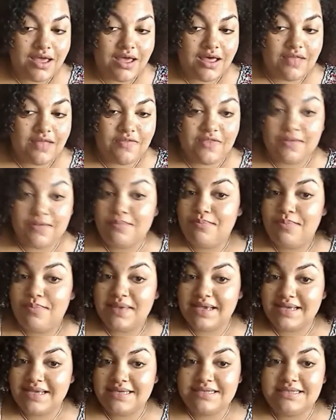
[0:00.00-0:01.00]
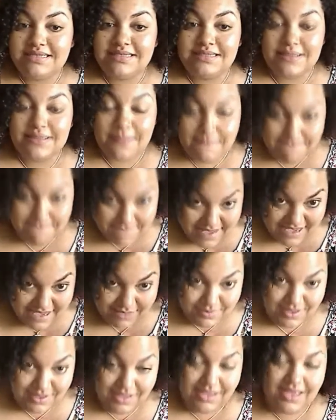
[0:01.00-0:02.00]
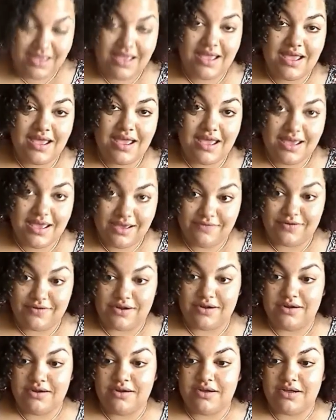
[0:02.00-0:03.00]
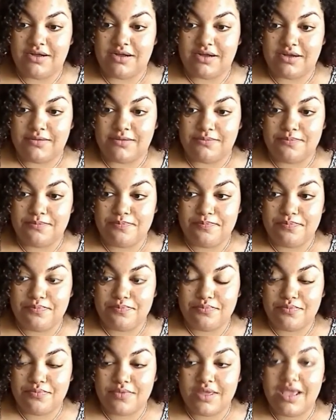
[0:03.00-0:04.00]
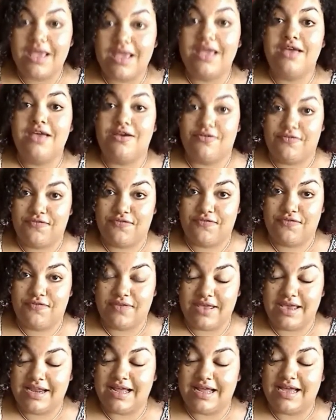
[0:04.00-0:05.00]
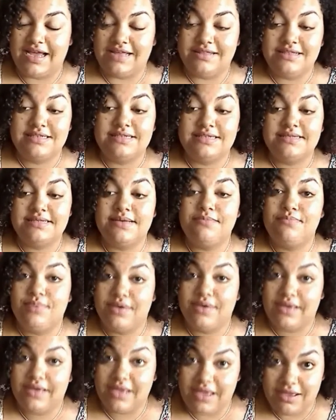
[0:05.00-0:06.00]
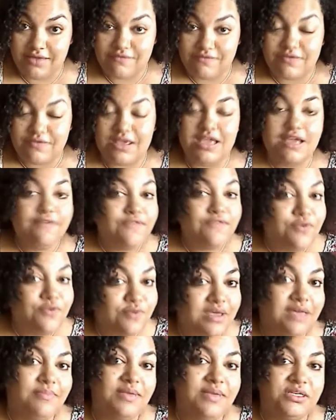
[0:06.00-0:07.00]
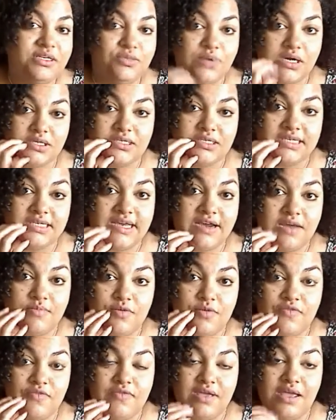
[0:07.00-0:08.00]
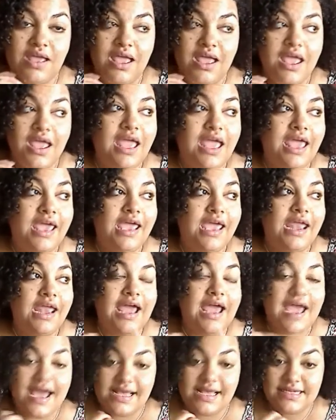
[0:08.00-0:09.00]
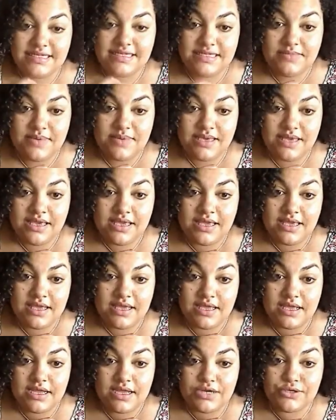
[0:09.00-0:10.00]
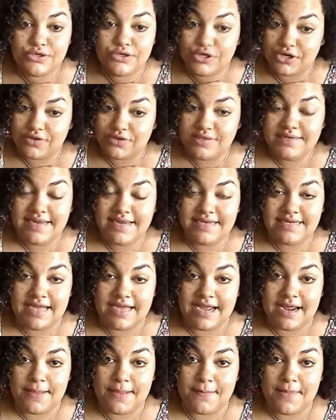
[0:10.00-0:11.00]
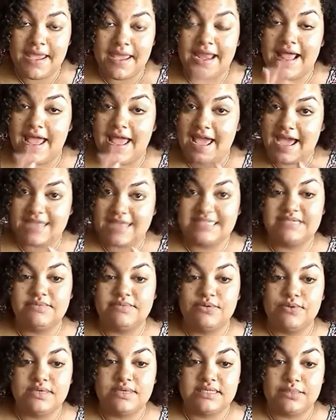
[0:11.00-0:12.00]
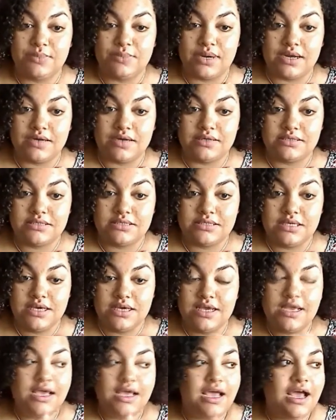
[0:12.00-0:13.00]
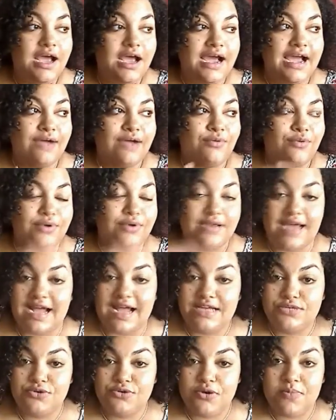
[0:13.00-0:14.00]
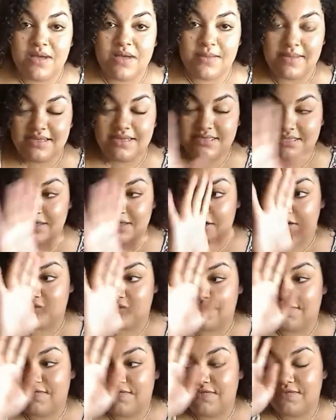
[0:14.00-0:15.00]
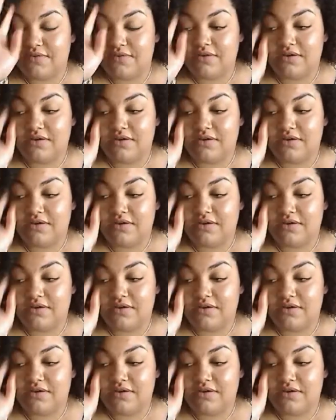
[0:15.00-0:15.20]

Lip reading: the biggest baby ever. This is a big if you get me to watch a scary movie, it has to be during the daytime, and it has to be with someone else. I will not do it by myself.